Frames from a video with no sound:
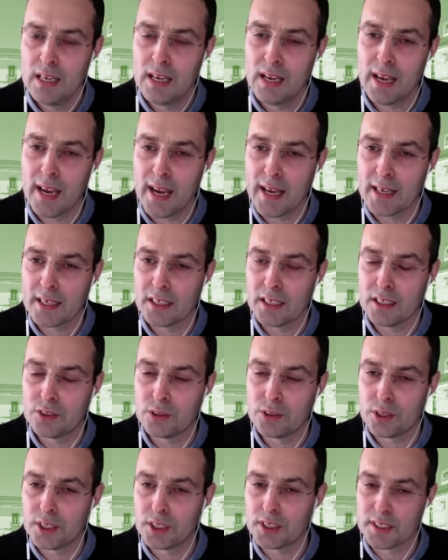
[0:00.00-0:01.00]
and
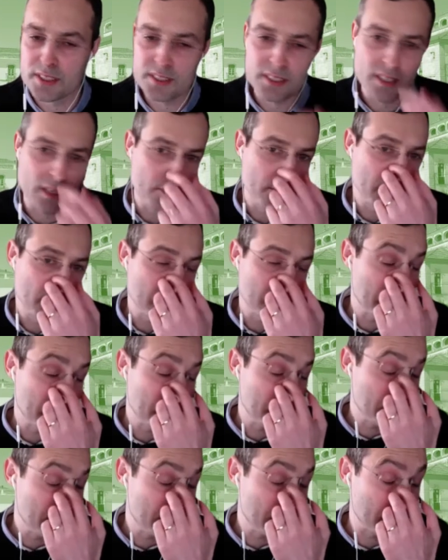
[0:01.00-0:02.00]
during the summer,
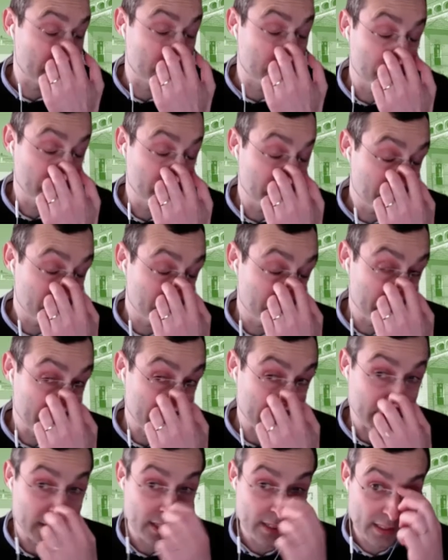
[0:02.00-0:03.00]
during the
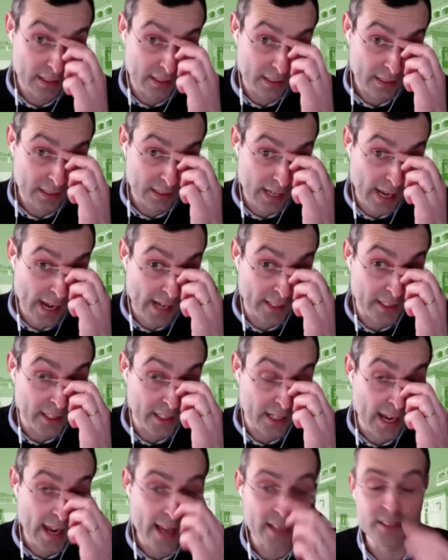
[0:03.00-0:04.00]
winter,
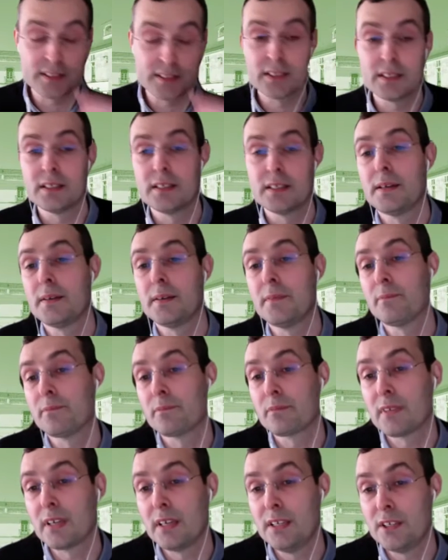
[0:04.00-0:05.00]
acting as a
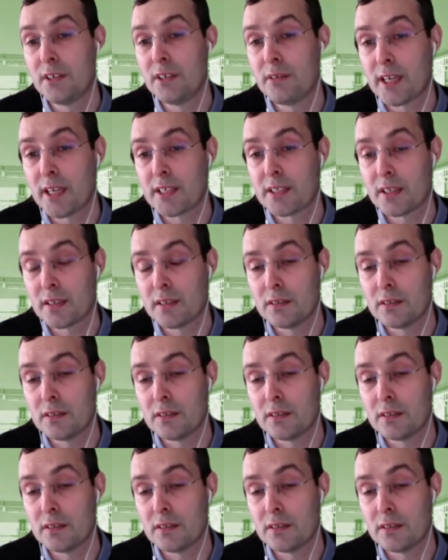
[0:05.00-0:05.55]
indirect